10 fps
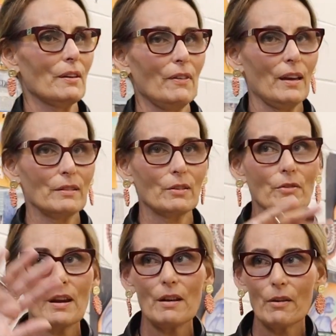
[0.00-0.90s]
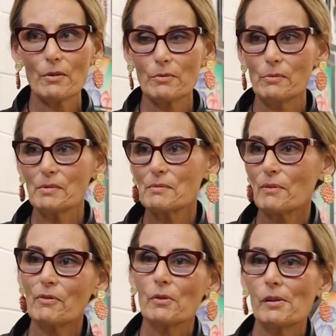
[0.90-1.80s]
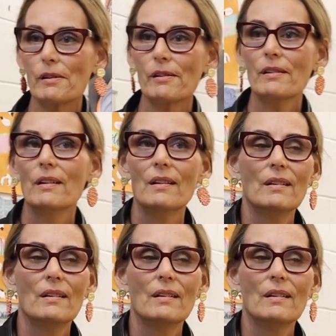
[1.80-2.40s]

I've had great art rooms before.